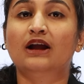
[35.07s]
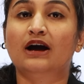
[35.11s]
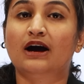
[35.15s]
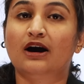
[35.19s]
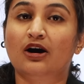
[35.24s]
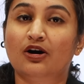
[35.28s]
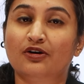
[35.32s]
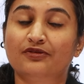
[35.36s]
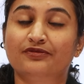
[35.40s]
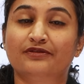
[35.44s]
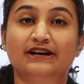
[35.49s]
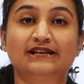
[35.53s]

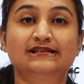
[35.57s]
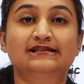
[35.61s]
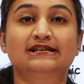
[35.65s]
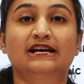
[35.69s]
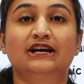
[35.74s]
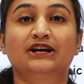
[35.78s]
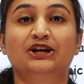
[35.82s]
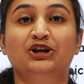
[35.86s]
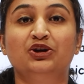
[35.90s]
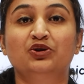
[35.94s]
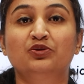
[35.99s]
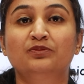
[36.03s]
of us
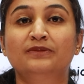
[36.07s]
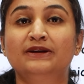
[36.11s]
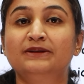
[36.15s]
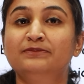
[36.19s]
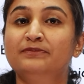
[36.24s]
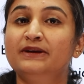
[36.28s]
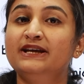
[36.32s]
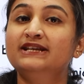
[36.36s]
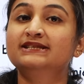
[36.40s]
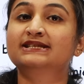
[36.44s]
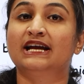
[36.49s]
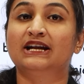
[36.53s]
are human
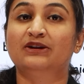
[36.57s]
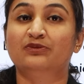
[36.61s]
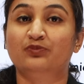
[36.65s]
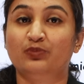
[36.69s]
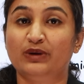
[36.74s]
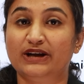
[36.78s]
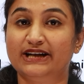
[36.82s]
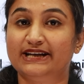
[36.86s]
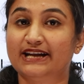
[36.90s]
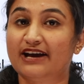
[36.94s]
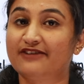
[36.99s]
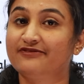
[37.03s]
beings and
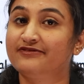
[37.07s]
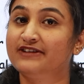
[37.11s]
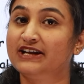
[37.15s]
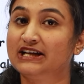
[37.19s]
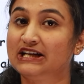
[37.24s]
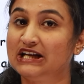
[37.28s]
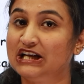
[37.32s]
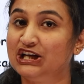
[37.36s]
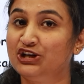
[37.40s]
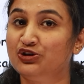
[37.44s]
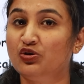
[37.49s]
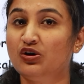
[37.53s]
we
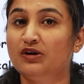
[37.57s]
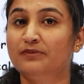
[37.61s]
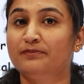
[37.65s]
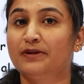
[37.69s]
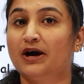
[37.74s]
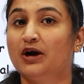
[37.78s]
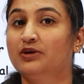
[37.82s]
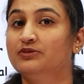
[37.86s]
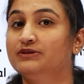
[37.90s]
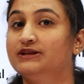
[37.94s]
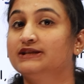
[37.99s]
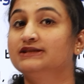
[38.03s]
definitely know
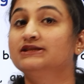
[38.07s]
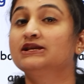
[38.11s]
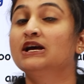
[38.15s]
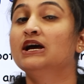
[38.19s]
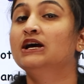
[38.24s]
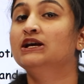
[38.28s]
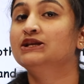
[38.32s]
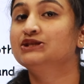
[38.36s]
about this.